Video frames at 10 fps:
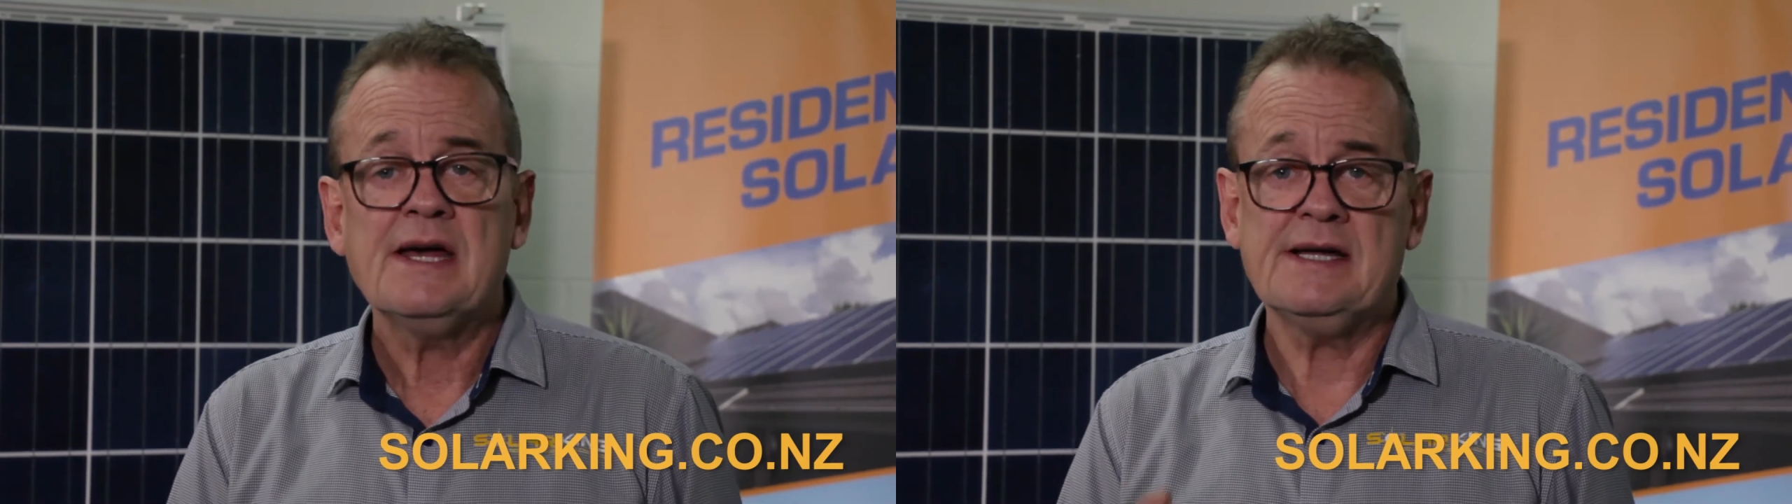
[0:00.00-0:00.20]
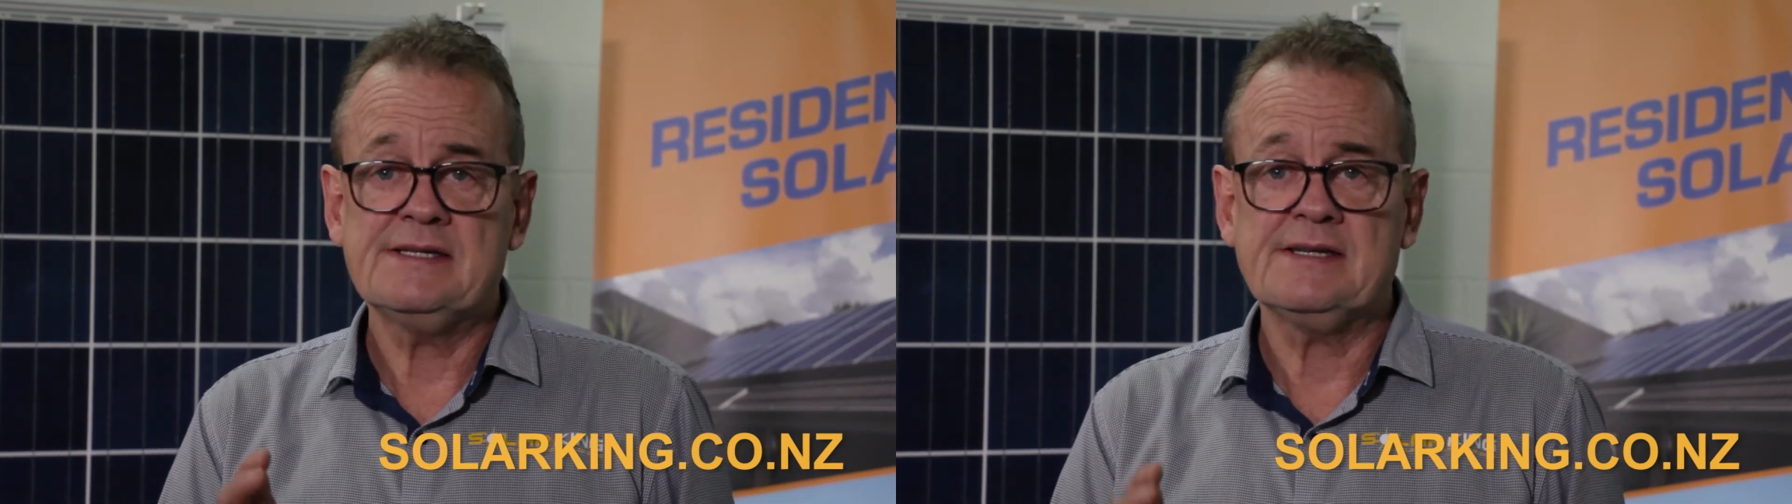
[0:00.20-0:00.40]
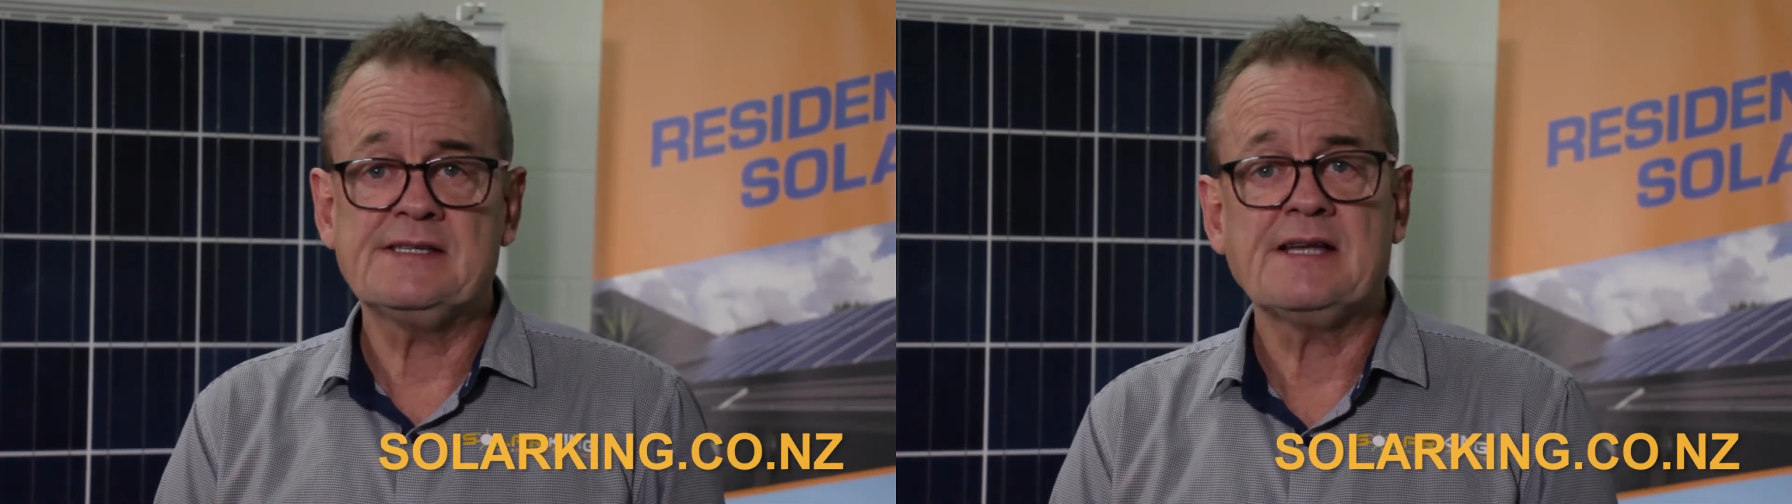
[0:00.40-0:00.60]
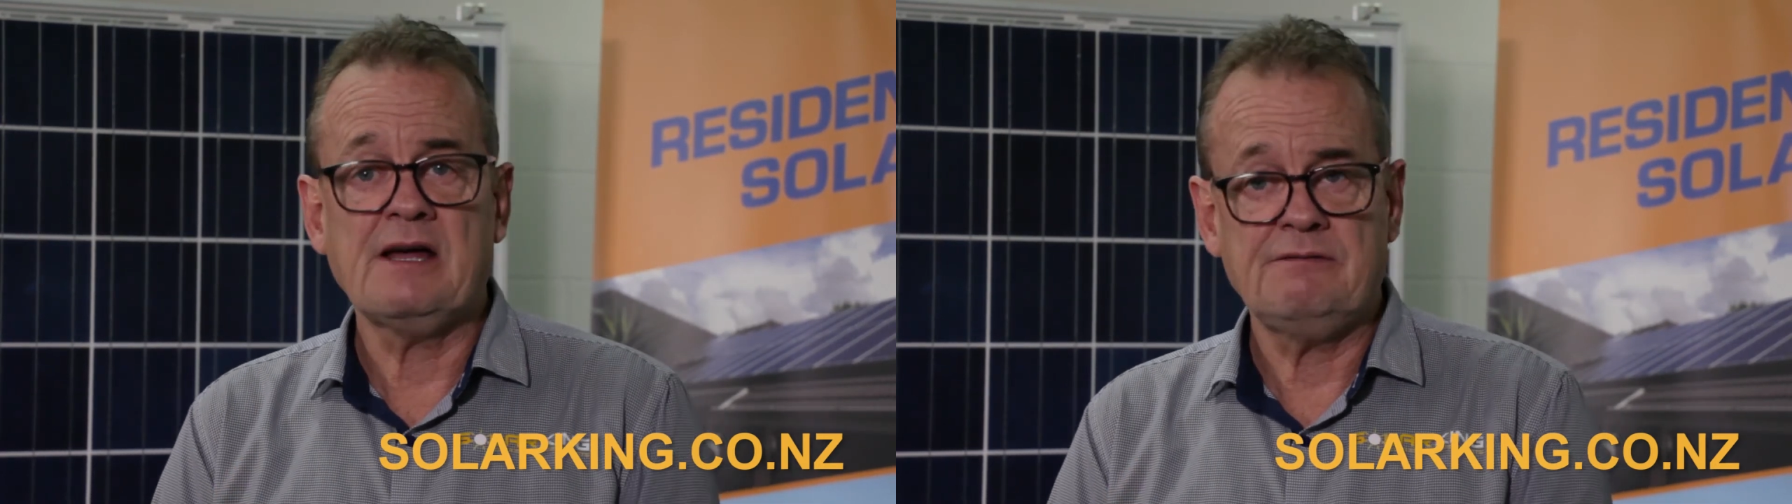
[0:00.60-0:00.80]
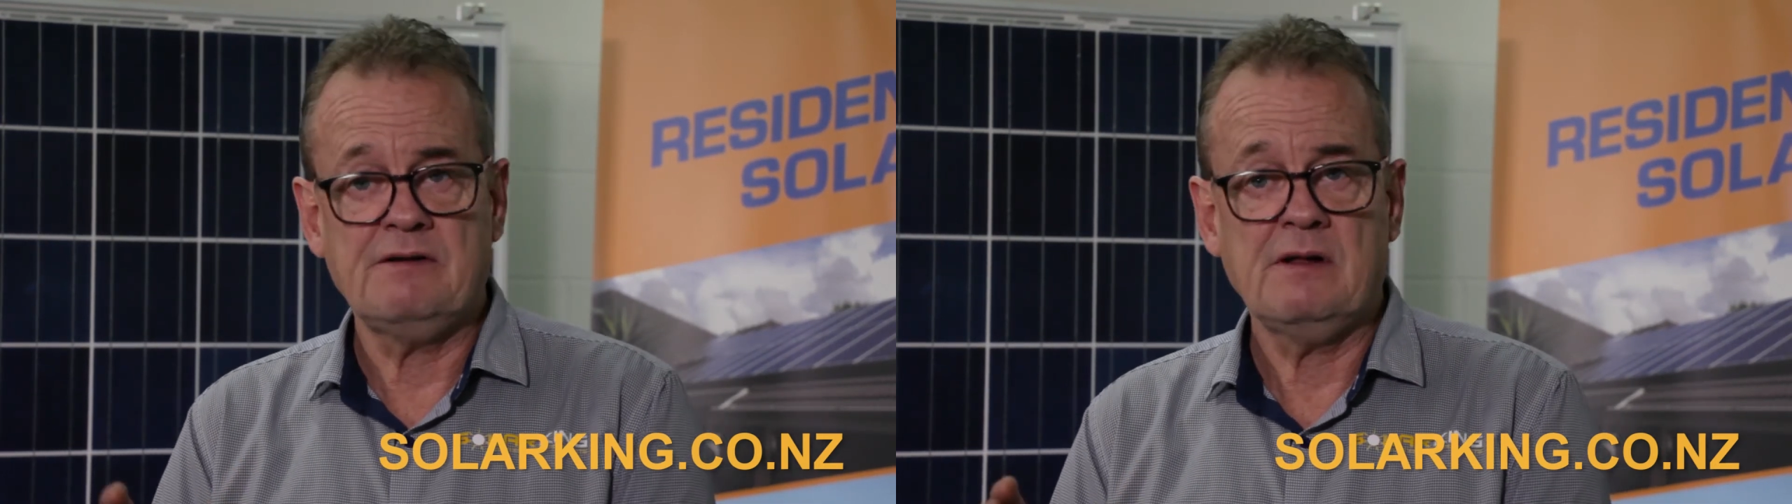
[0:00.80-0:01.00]
as the
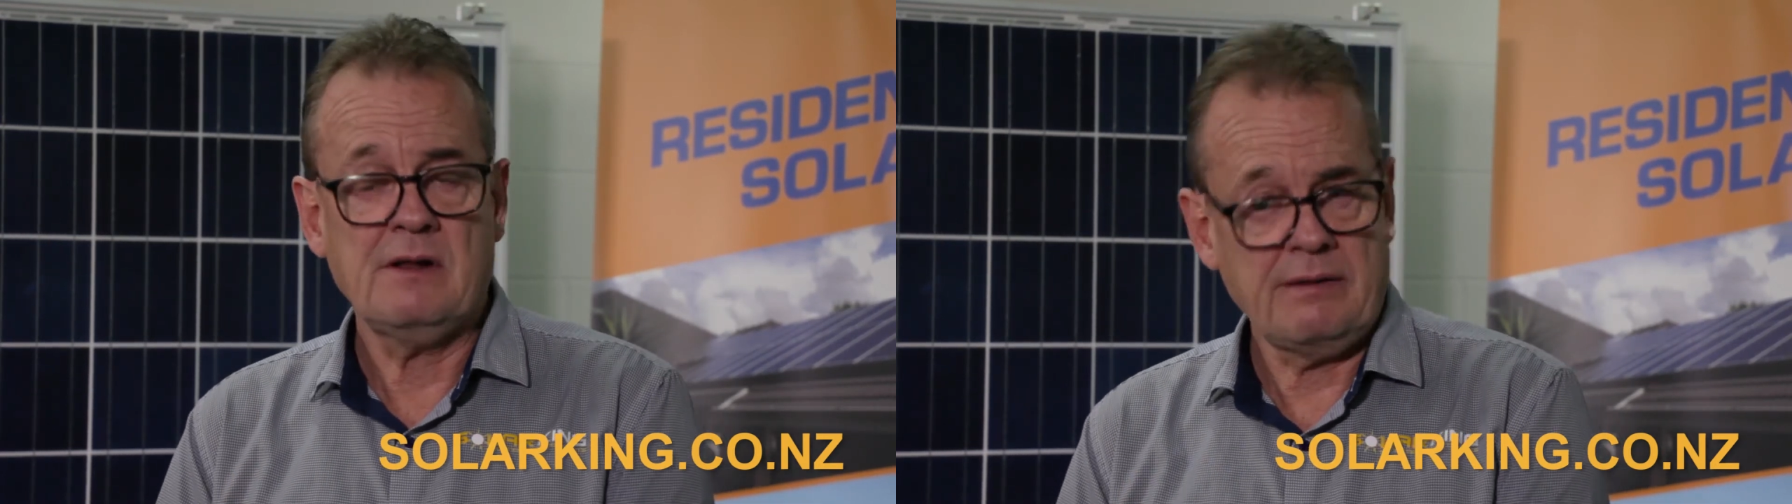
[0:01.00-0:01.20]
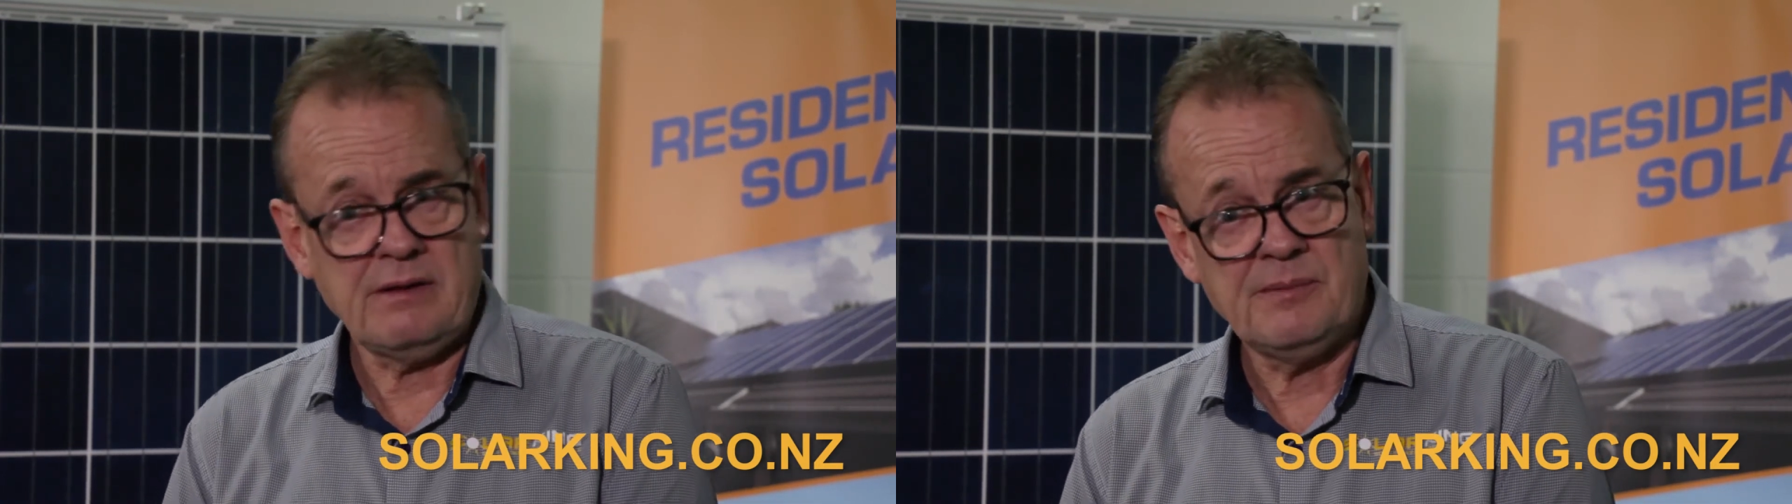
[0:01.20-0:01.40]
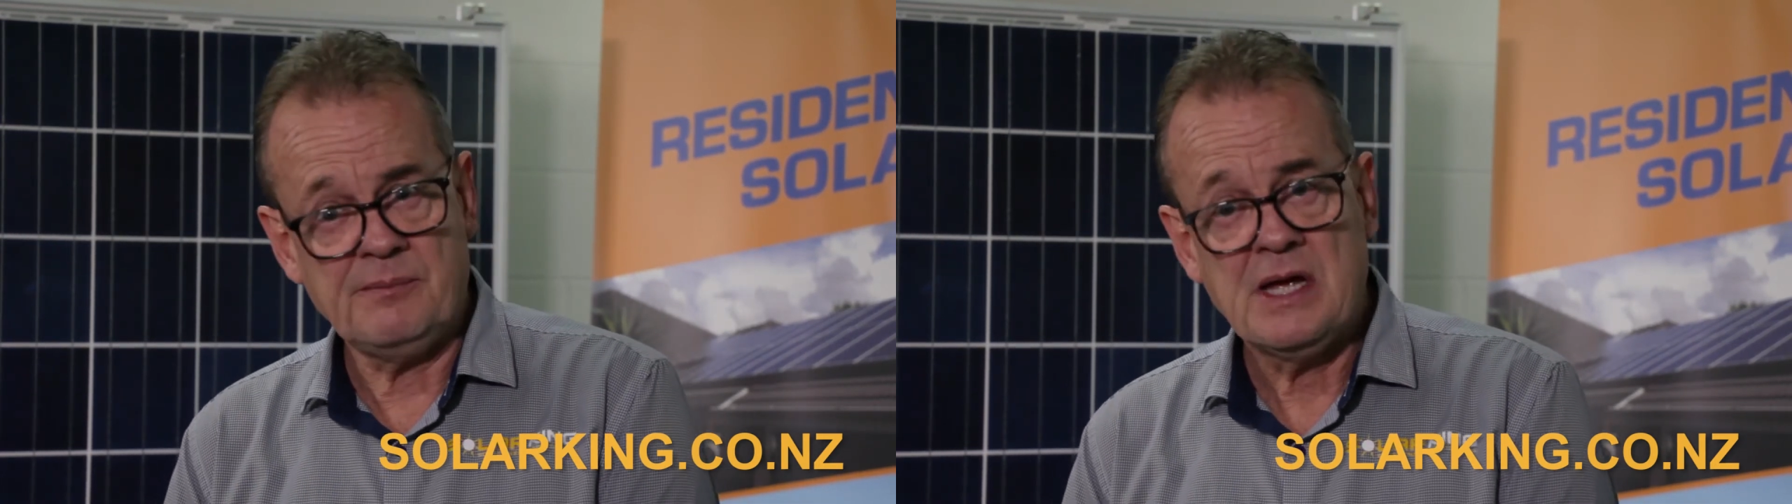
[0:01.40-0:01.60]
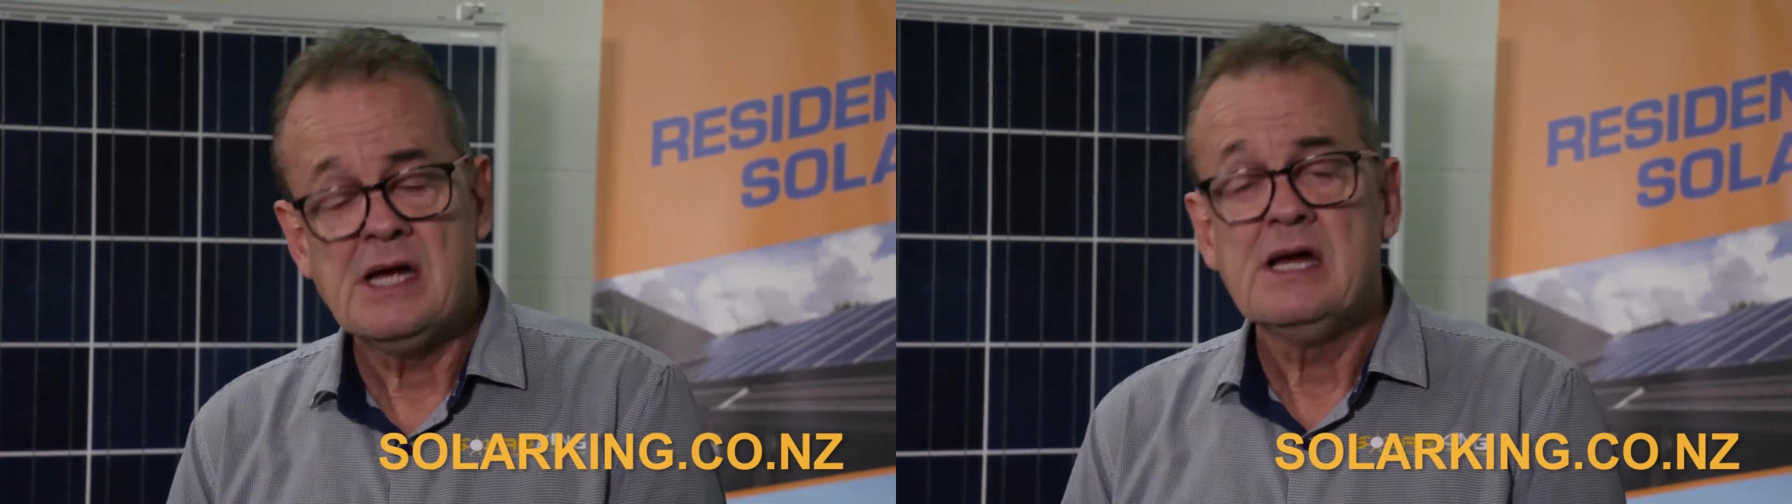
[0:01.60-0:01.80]
safe lithium.